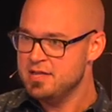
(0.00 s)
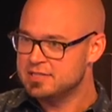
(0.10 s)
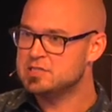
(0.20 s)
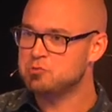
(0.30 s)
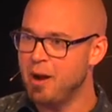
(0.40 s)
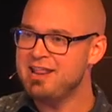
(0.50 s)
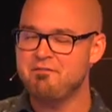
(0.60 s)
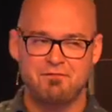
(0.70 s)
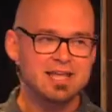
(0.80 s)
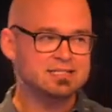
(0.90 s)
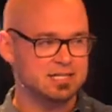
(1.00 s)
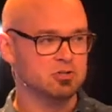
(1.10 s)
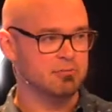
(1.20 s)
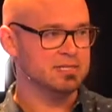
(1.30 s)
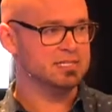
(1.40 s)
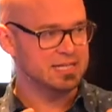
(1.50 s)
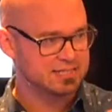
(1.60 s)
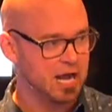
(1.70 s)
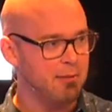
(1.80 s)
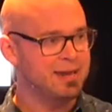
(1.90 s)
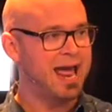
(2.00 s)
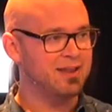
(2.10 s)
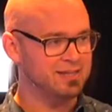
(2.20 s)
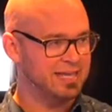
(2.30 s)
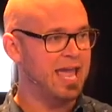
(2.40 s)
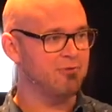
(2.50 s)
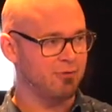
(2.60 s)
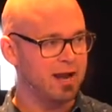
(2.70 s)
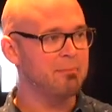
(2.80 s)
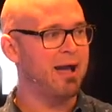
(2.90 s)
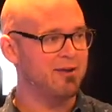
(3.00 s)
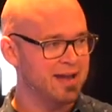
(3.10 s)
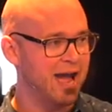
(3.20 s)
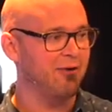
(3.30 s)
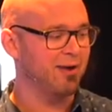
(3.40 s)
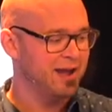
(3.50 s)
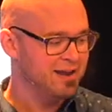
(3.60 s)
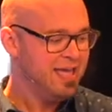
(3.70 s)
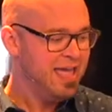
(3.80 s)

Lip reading: The sweaty feet syndrome is coming out of the gate right about now, right?